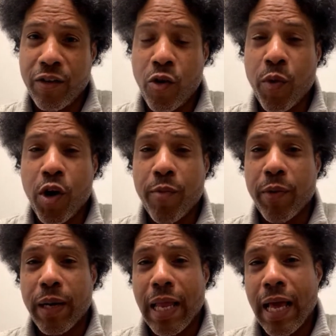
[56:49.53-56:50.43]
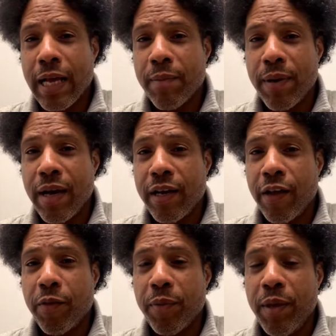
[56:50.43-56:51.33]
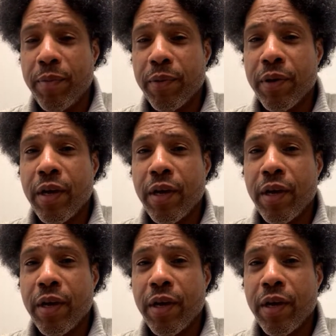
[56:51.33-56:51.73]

or we're going to be relying upon other people.